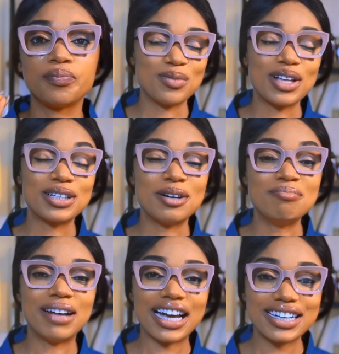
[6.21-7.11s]
Welcome
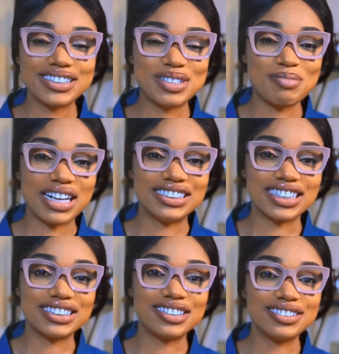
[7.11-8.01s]
back to my
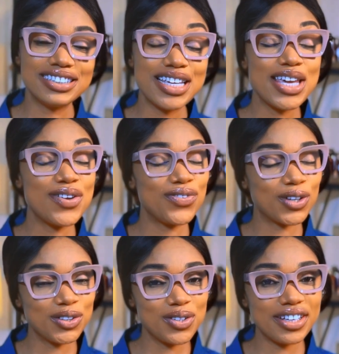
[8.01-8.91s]
channel. If you're
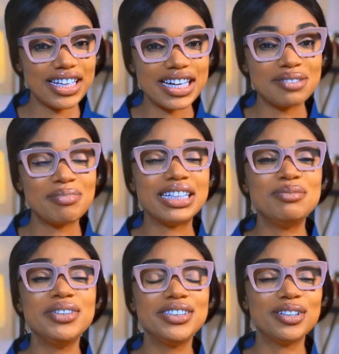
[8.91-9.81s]
new here, my
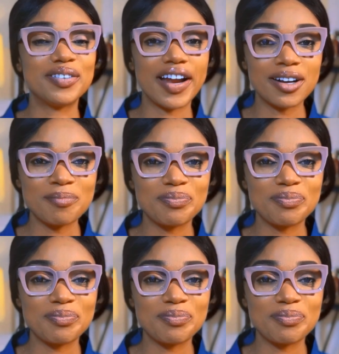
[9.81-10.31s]
name is Gloria.